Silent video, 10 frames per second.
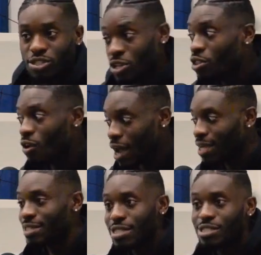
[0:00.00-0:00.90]
She thought I
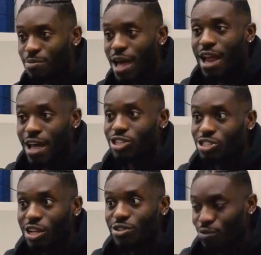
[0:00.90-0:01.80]
could teach them how to
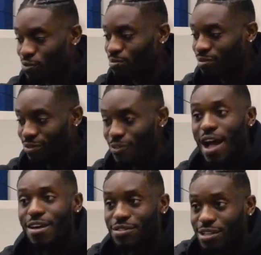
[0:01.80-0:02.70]
juggle from 5